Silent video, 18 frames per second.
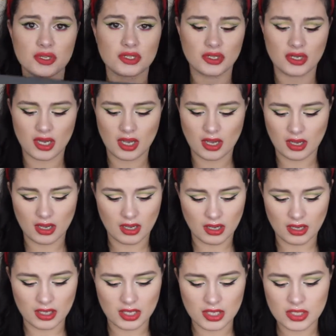you're
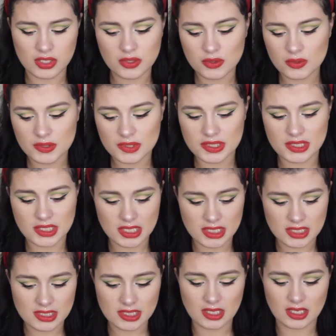gonna use
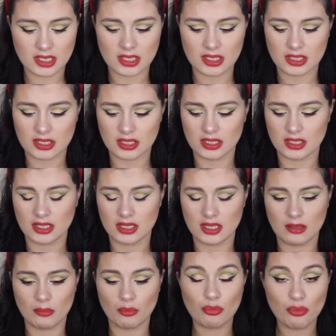these
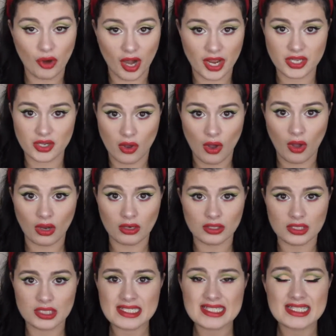bright
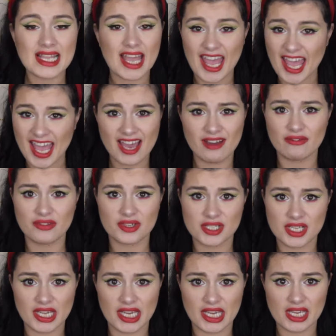colors
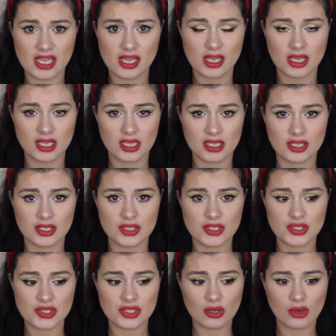every day.
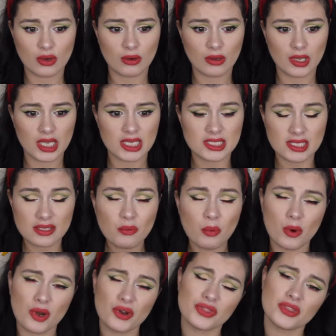So is
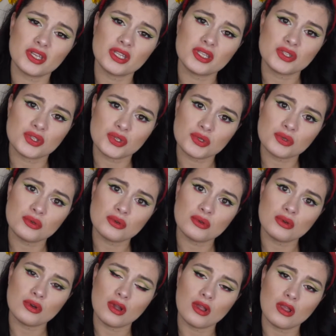it worth it
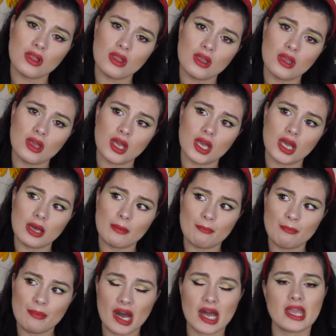to
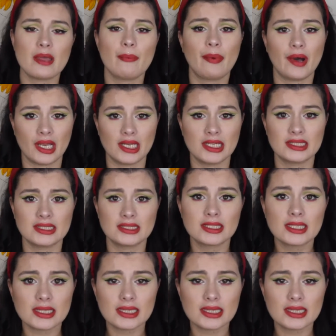buy a palette